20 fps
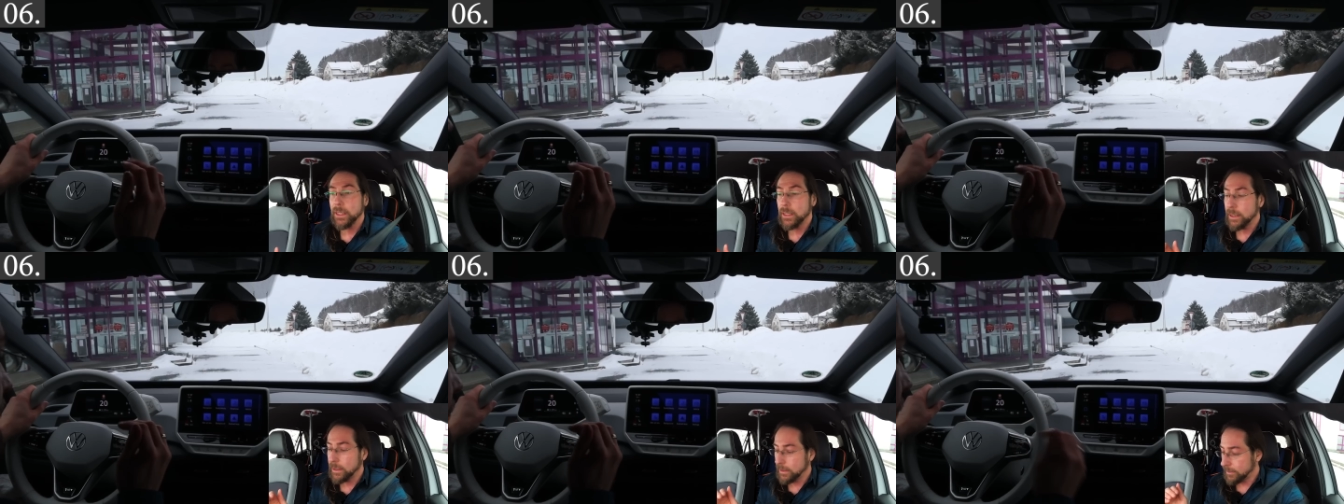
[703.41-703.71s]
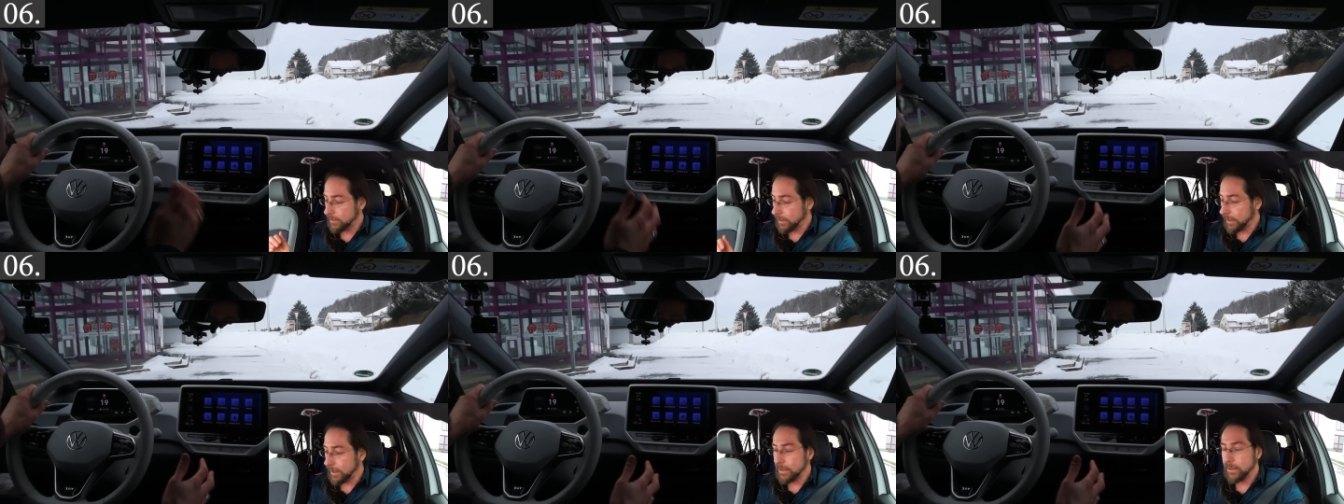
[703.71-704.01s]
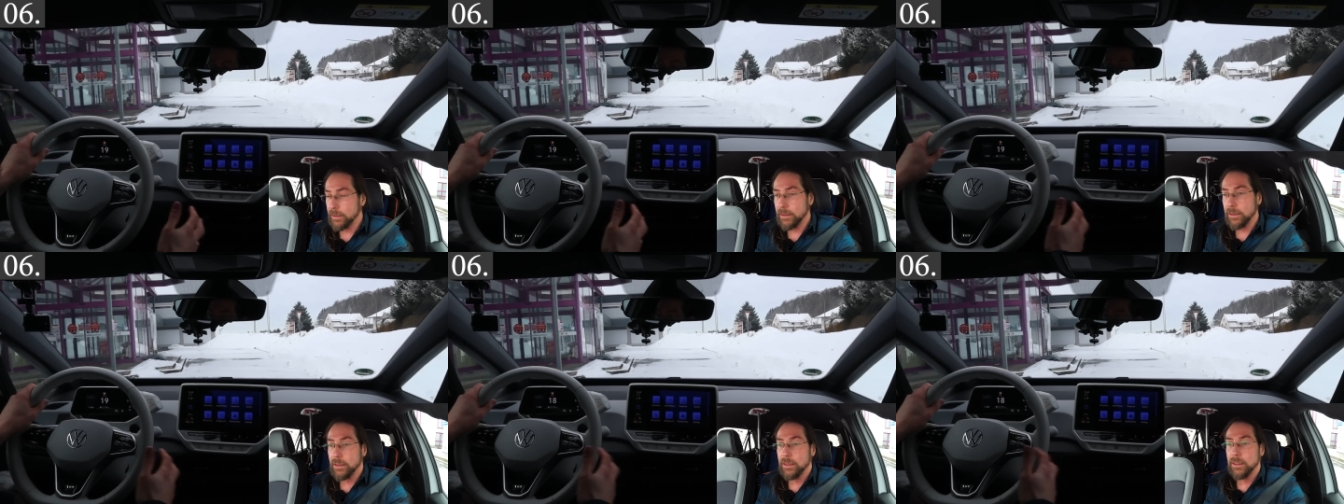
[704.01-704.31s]

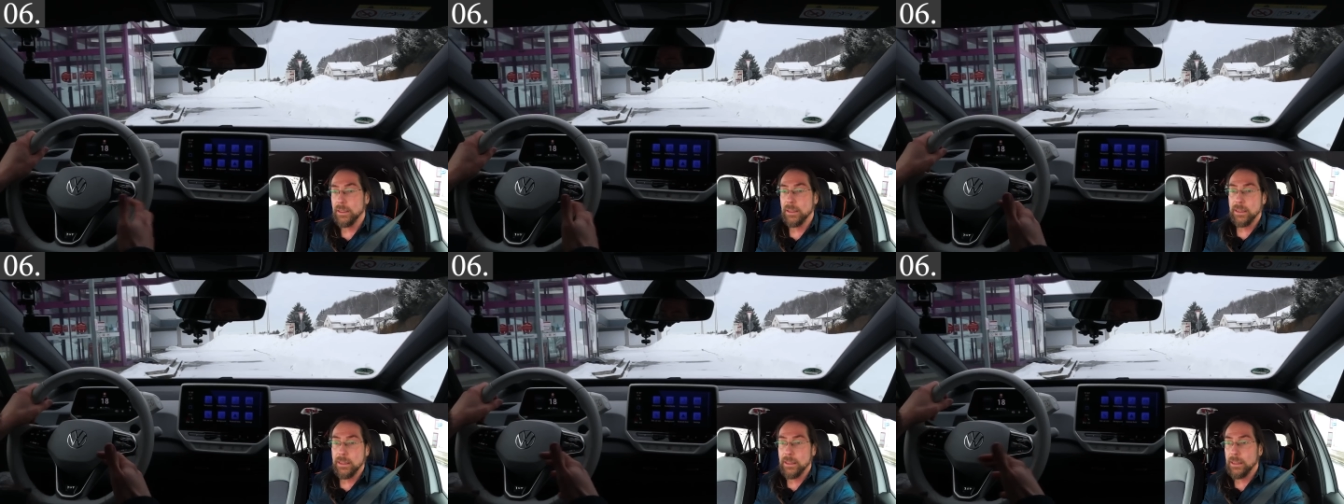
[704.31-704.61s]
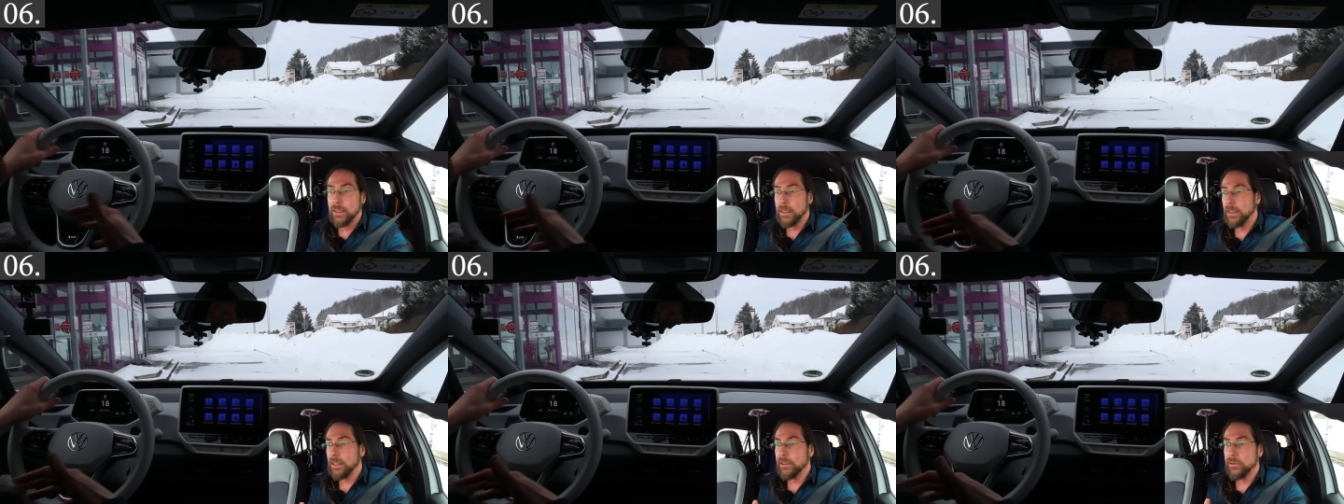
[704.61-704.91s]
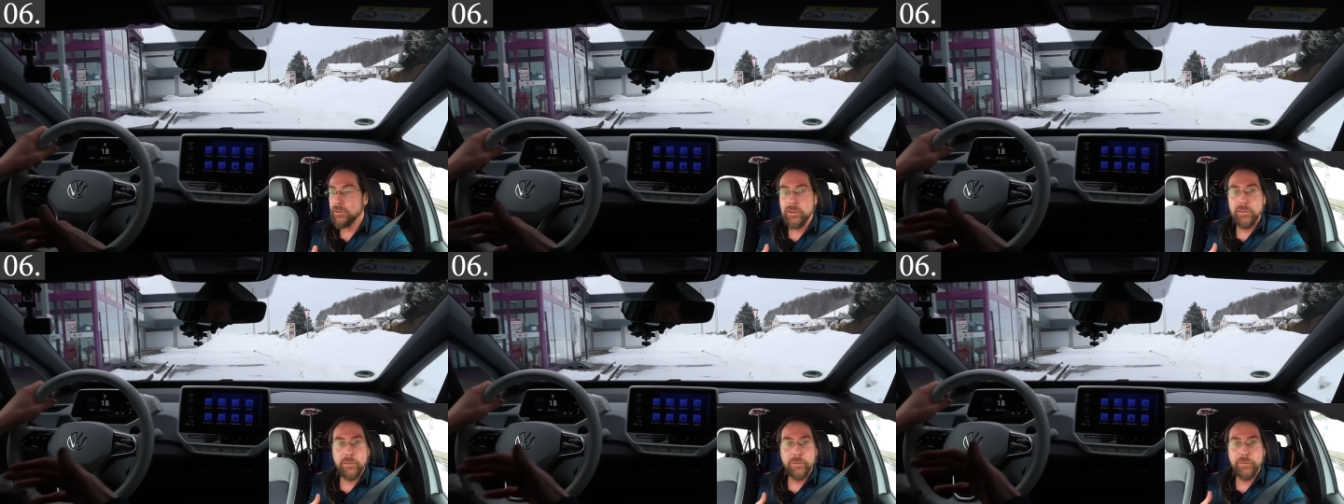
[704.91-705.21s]
then
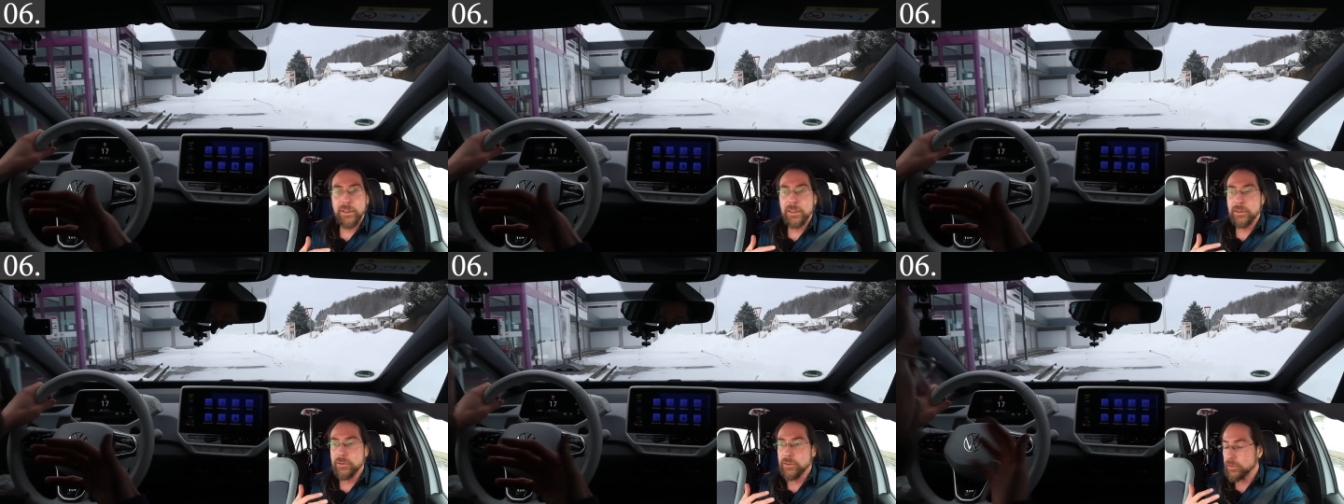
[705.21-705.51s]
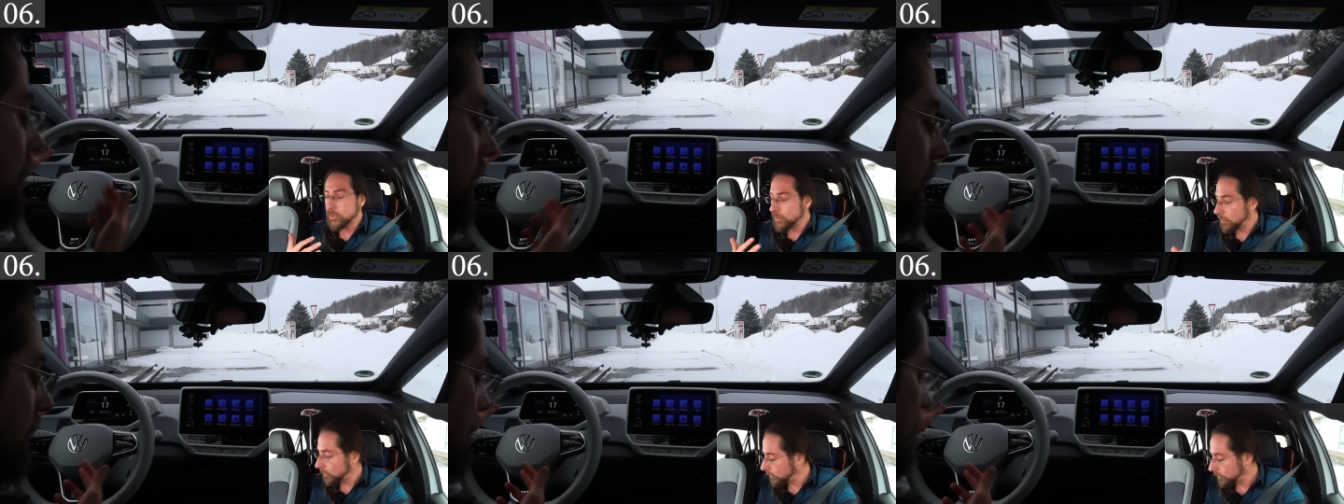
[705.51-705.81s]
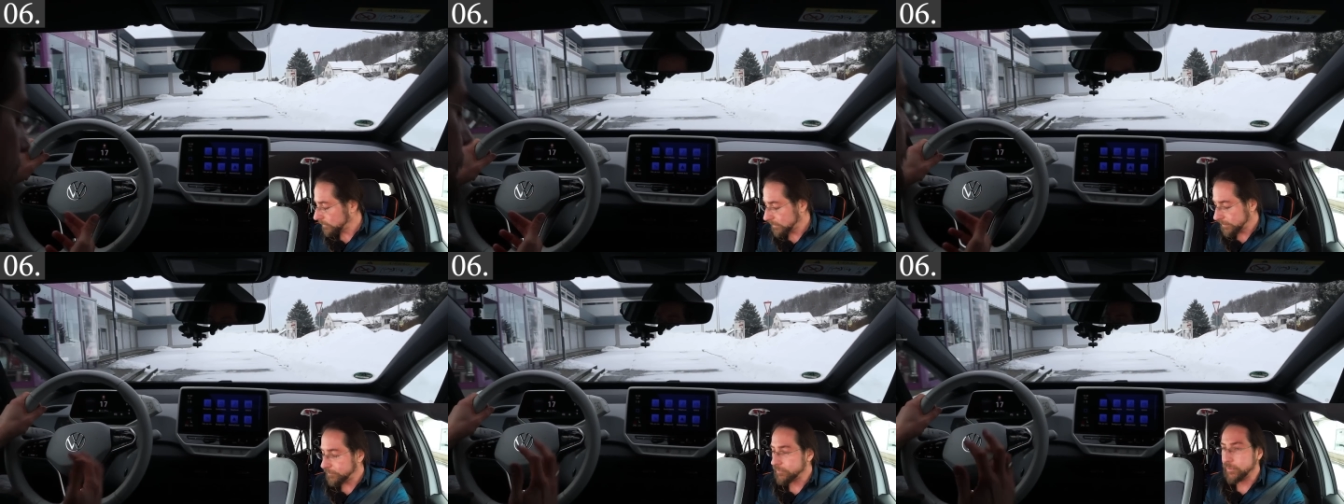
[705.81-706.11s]
it feels
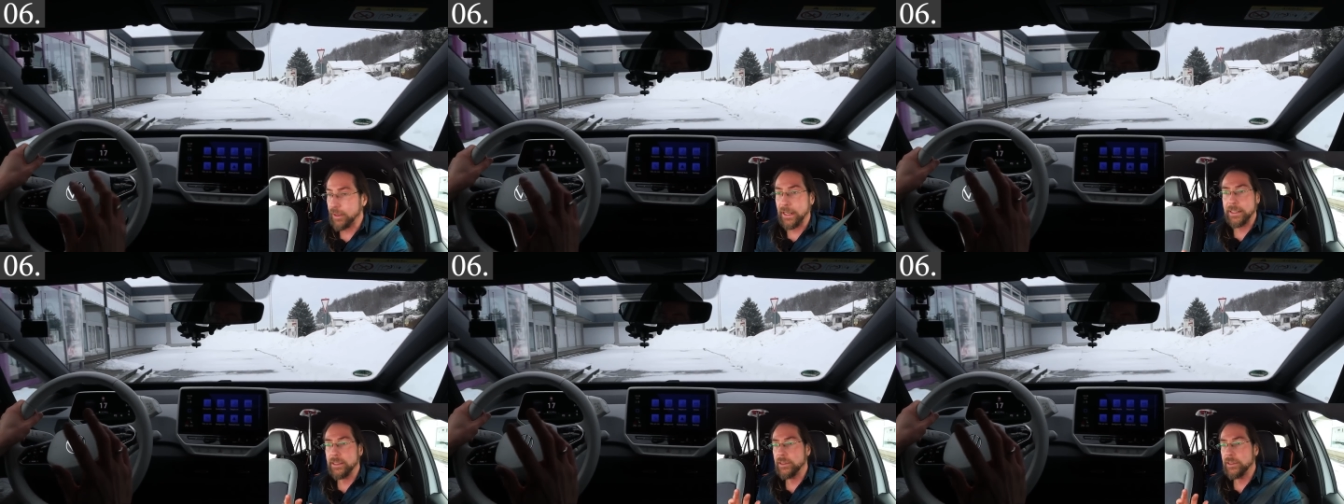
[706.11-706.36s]
totally fine.